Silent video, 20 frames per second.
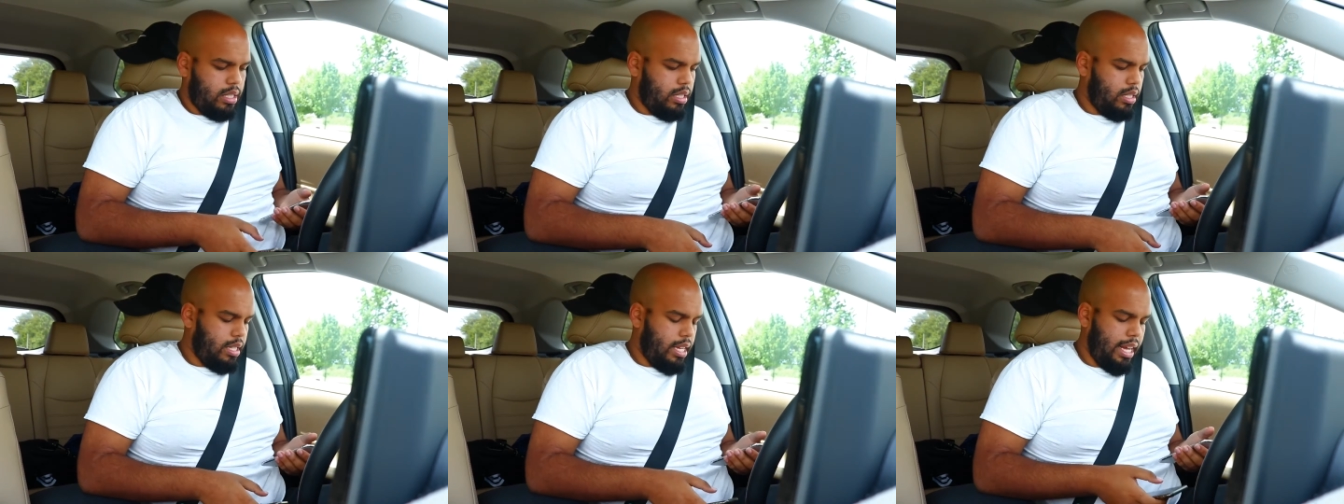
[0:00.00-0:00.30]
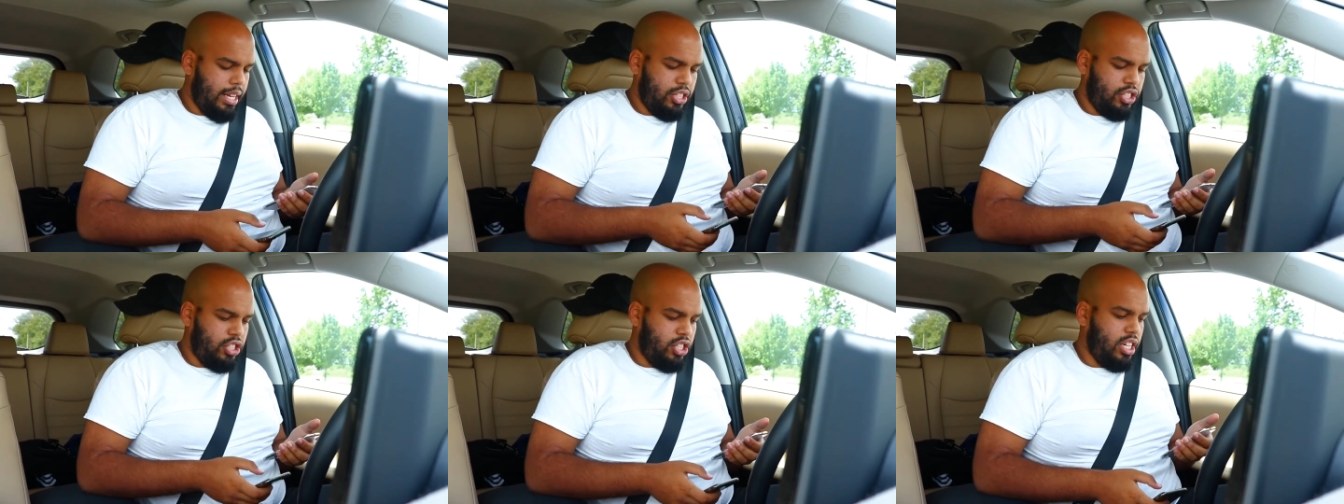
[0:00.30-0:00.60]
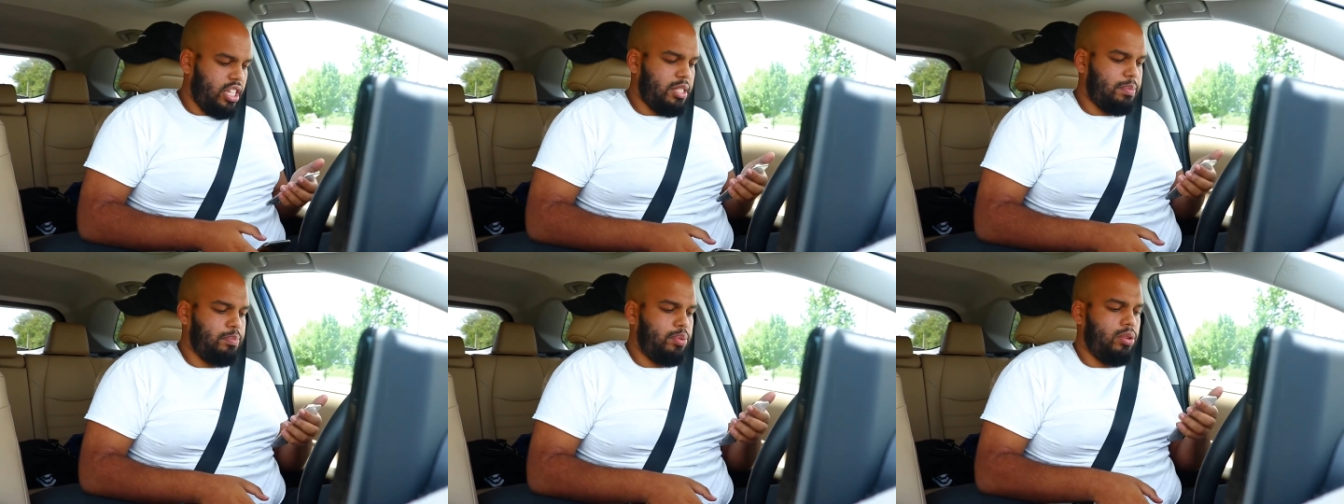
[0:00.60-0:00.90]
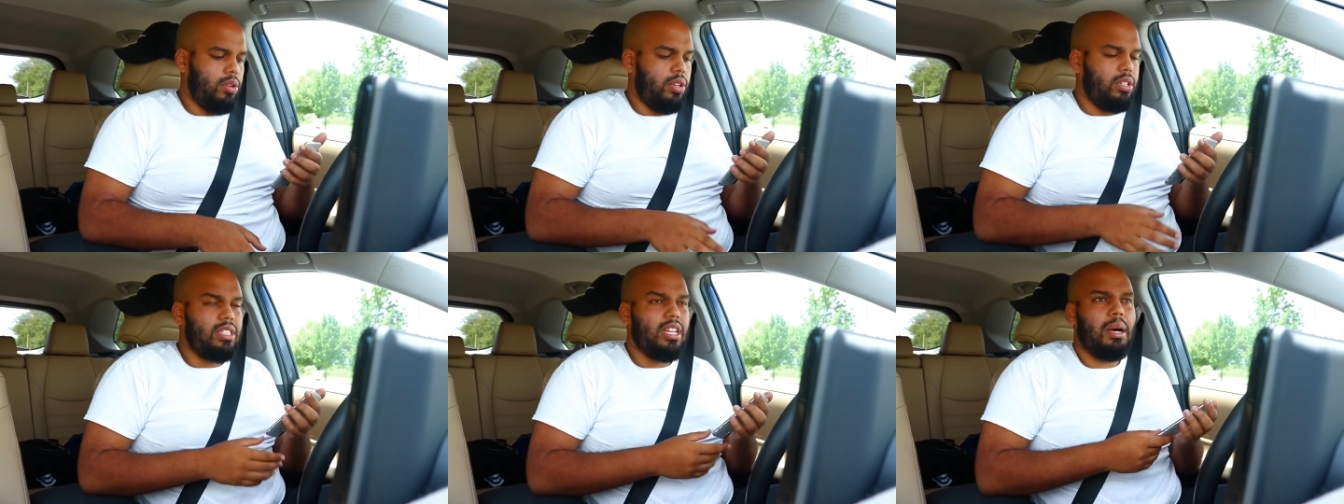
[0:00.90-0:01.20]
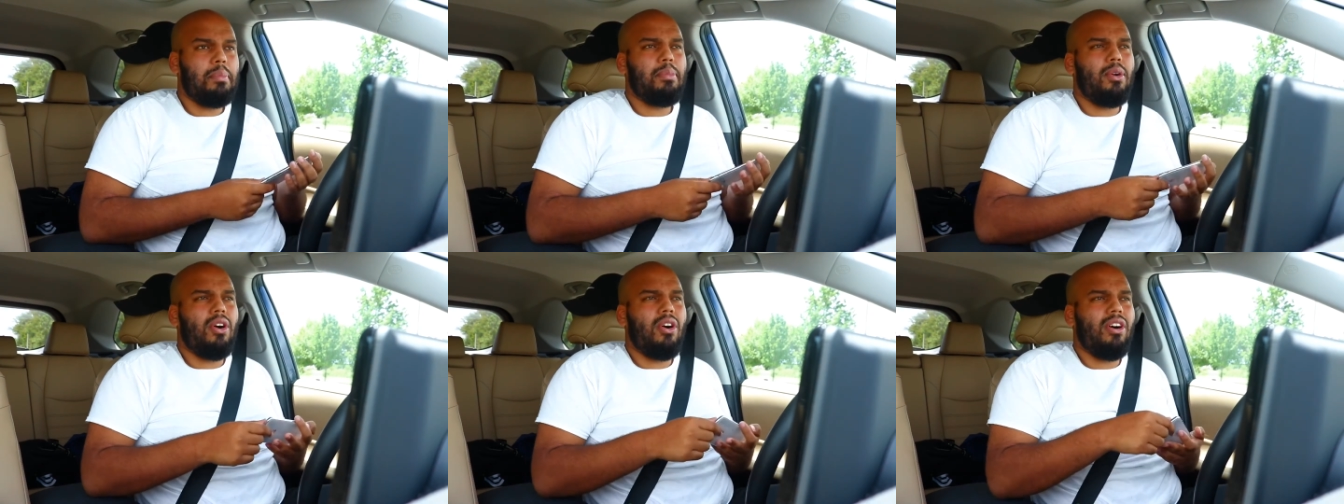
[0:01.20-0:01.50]
I just pulled
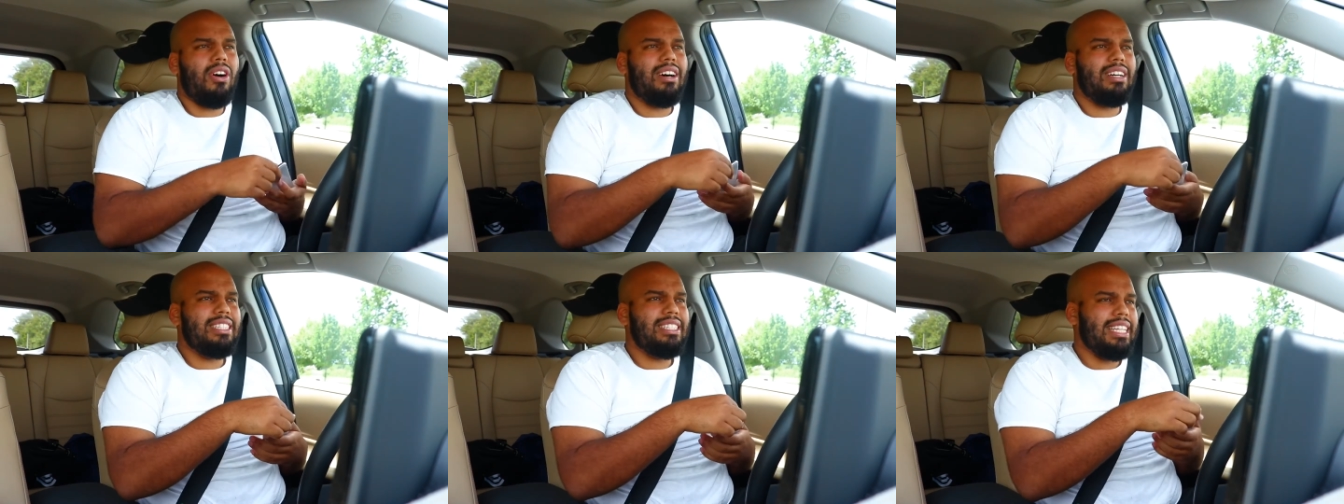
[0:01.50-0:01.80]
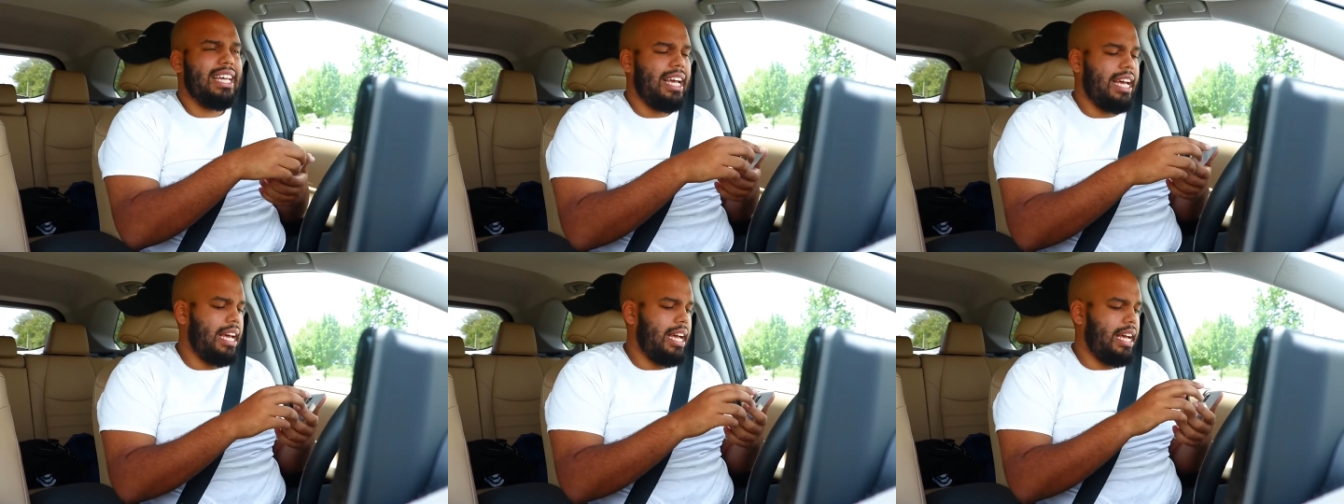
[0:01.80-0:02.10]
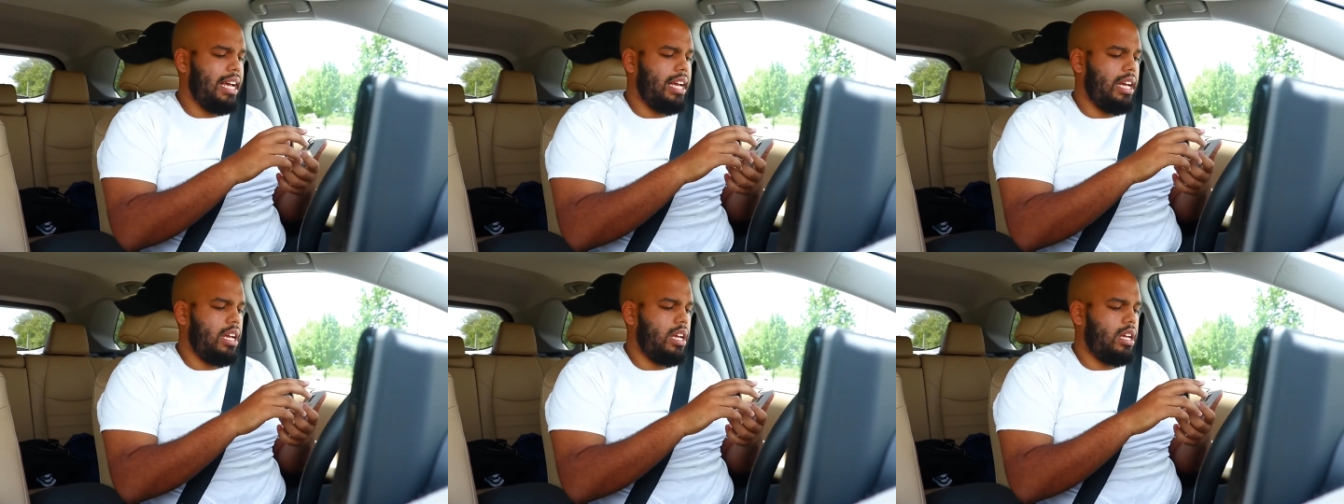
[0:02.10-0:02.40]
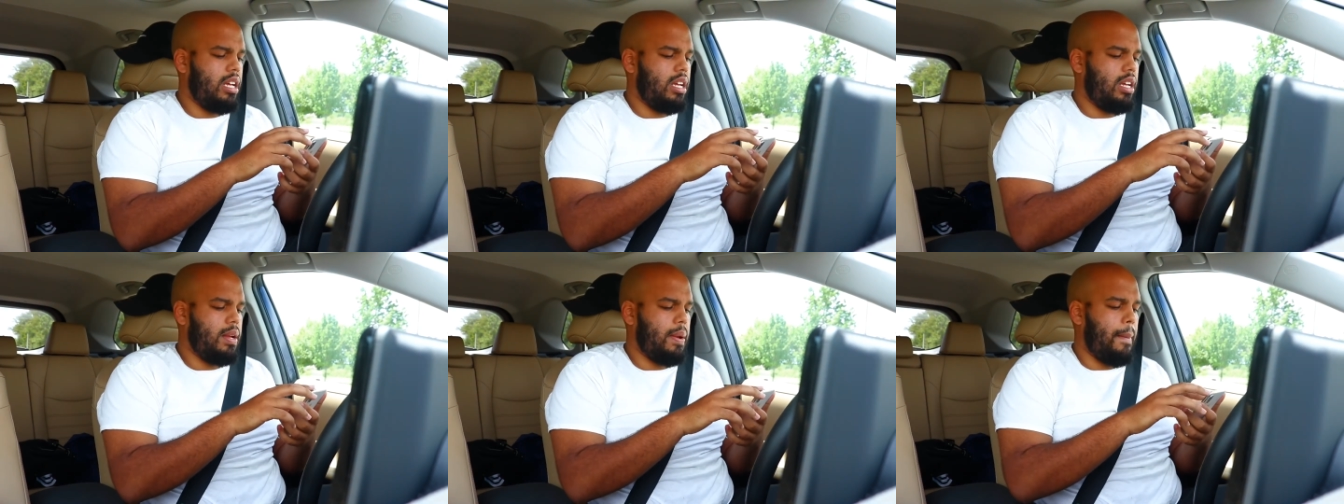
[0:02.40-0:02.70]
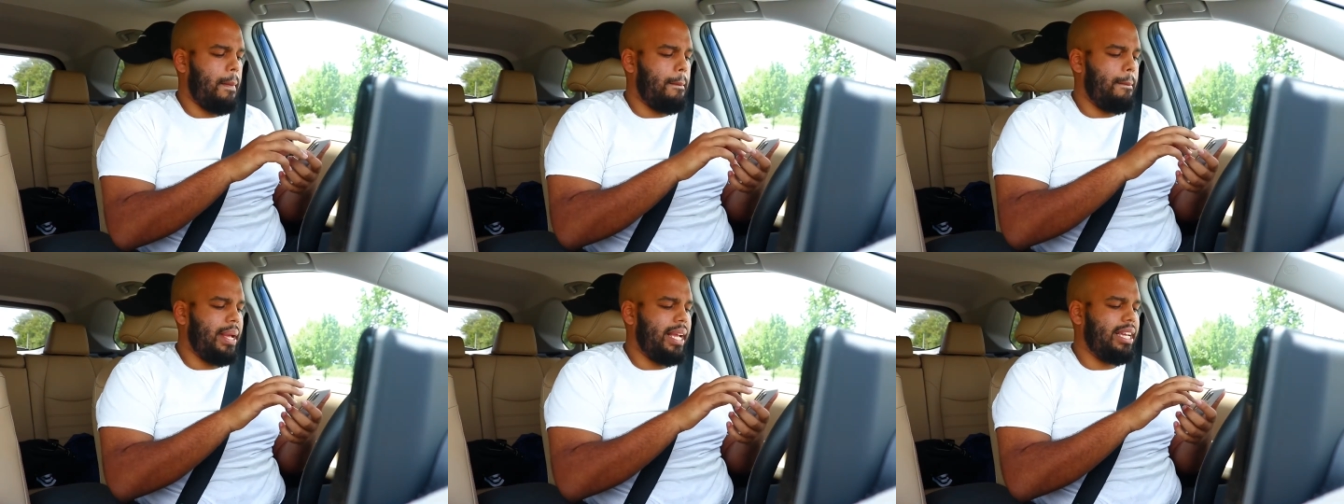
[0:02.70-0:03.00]
up on the
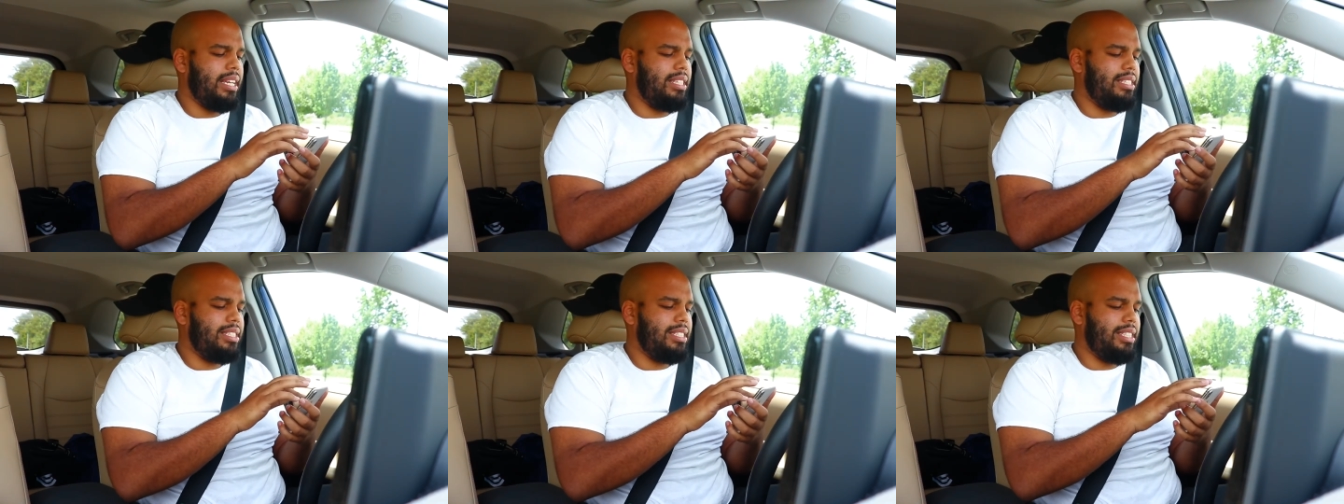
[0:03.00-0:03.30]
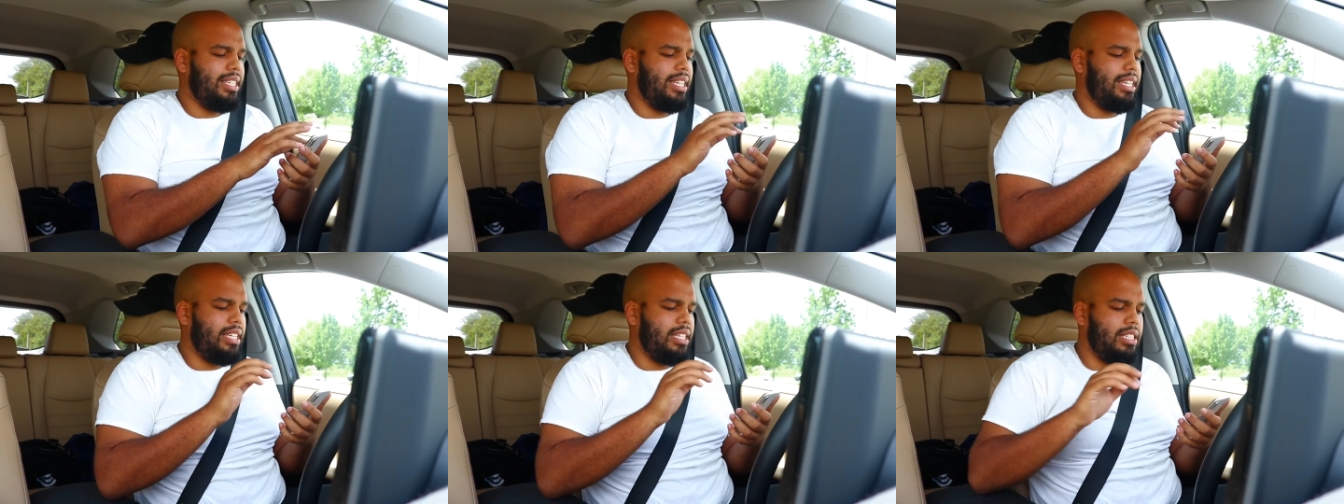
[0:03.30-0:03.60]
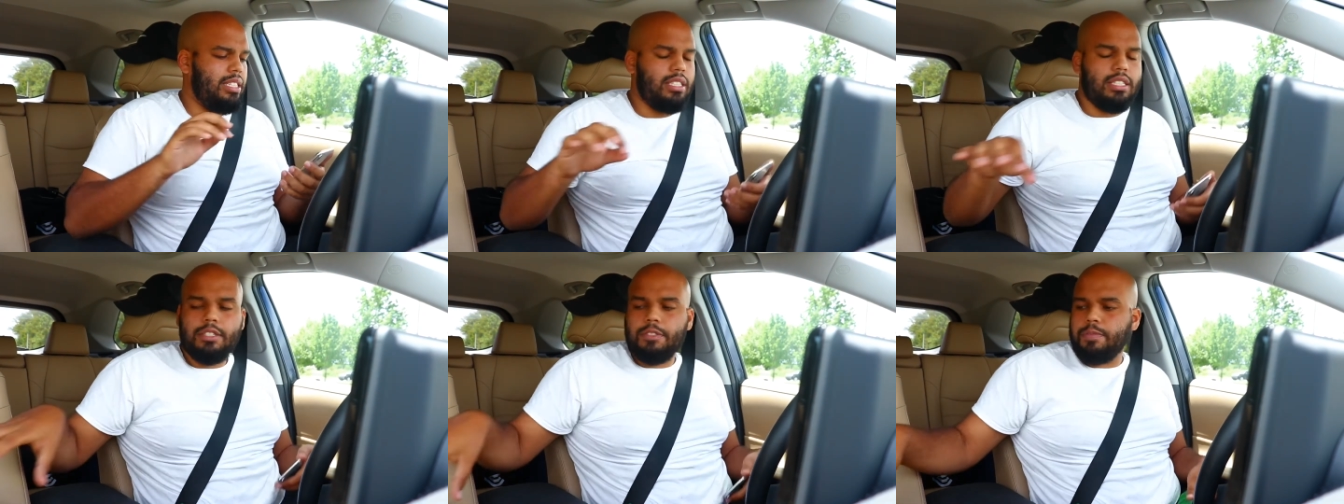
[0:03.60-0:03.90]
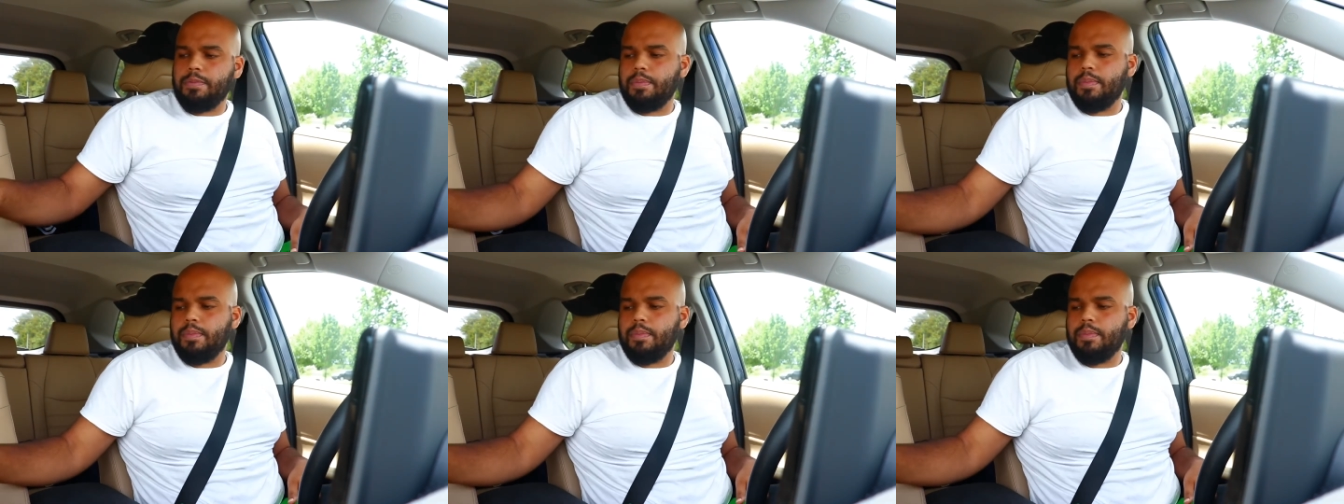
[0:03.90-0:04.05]
Mickey D's.